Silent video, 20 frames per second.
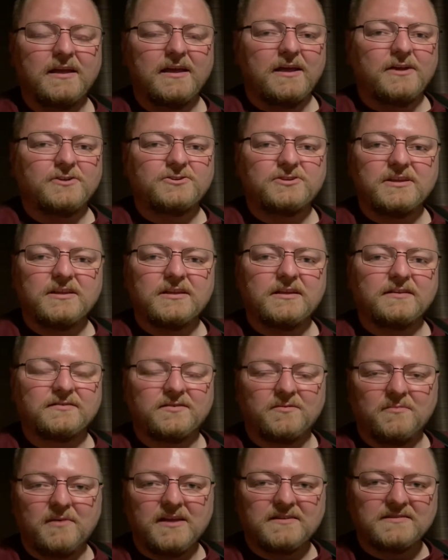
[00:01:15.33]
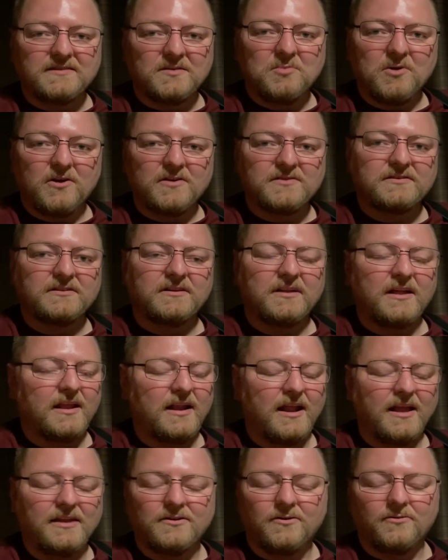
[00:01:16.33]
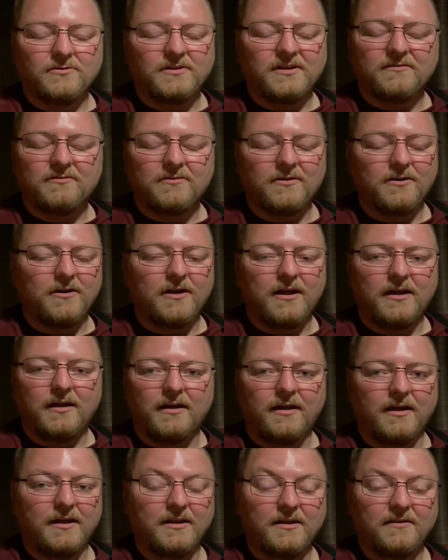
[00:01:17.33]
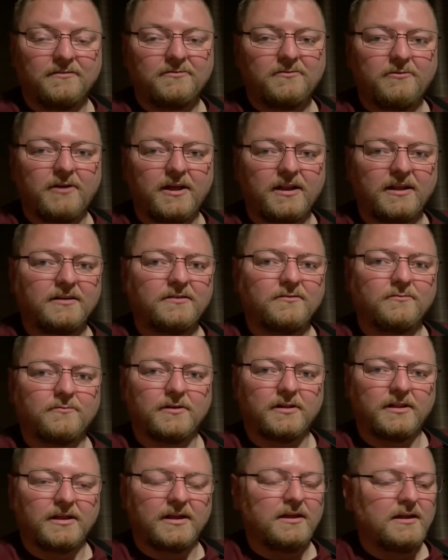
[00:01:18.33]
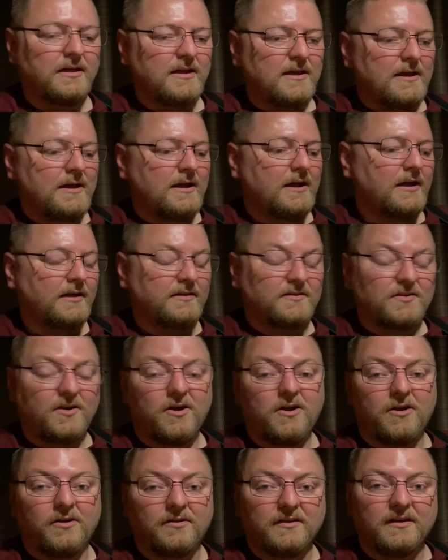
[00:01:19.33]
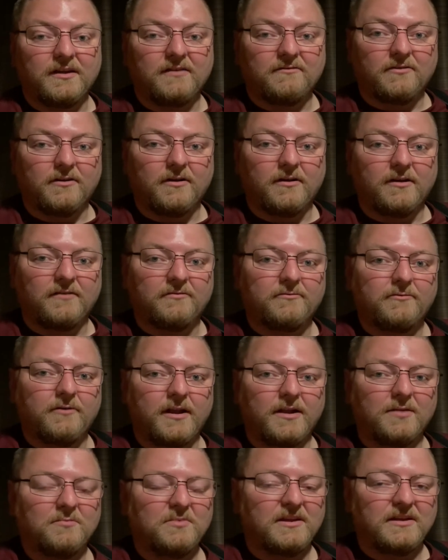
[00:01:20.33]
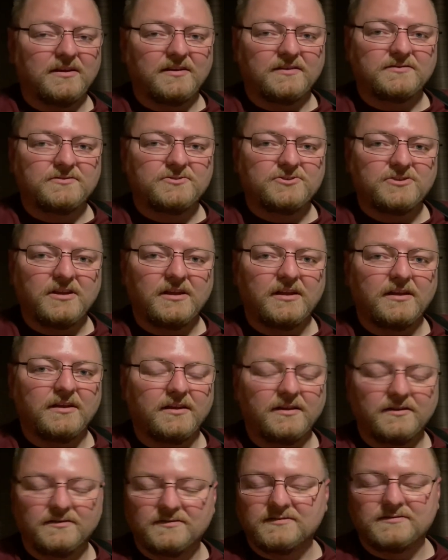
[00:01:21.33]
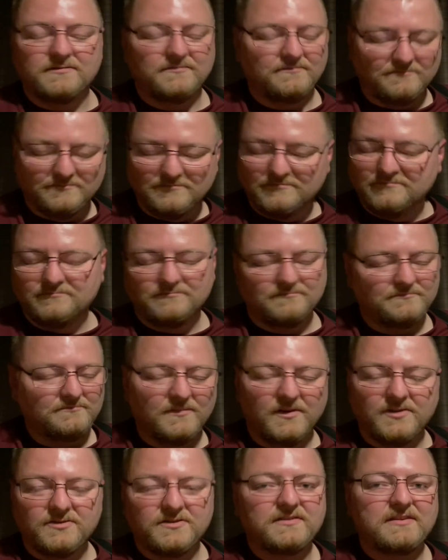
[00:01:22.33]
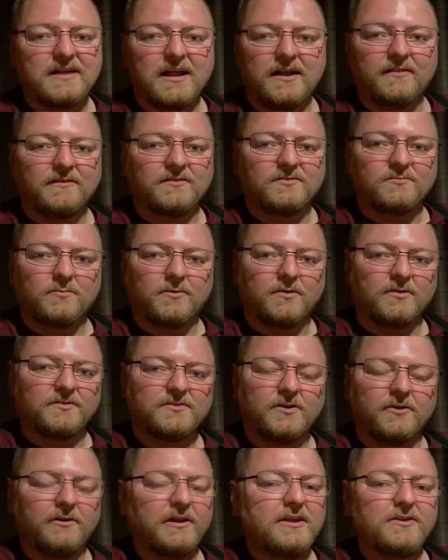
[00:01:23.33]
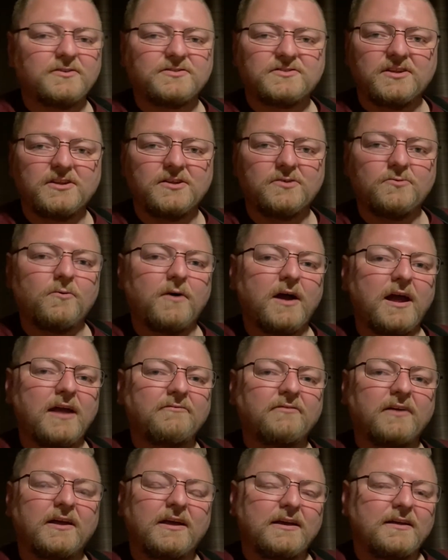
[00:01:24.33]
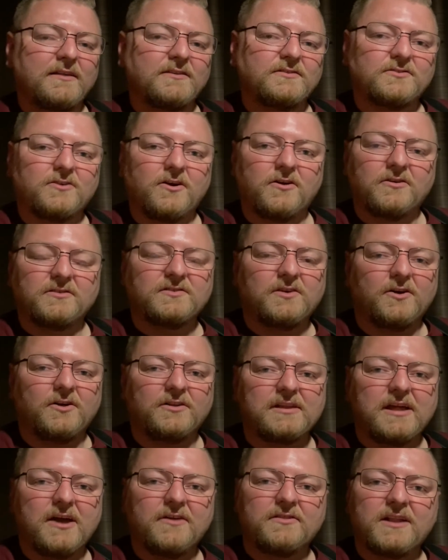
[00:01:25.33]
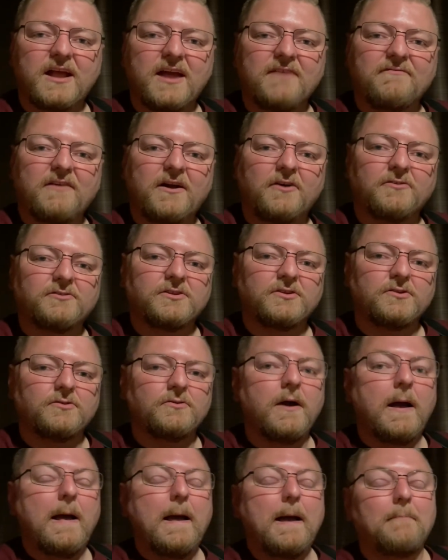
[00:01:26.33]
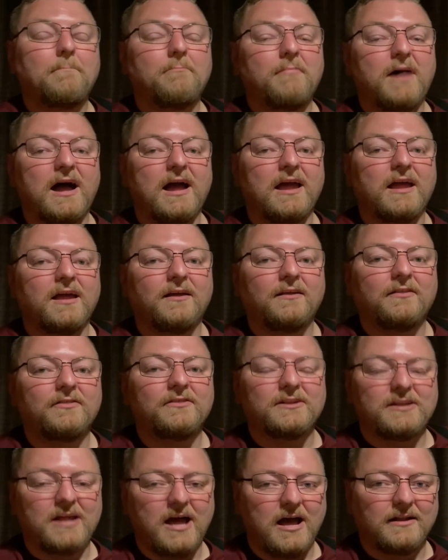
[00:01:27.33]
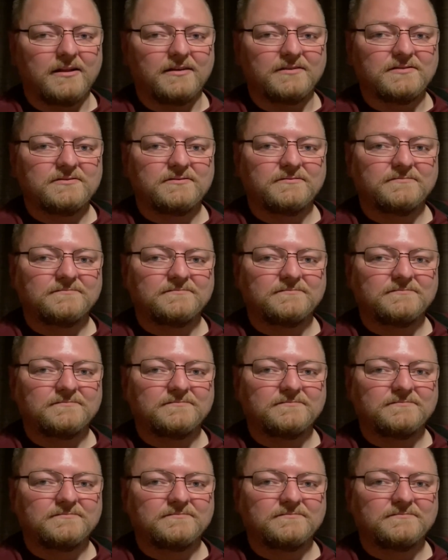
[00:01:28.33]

She is an amazing person, and I don't give her uh, enough credit. Really, uh, it's hard to give her enough credit because she is just out of this world. So here's to you, wife. The song is called Now That I Found You by The Nadas.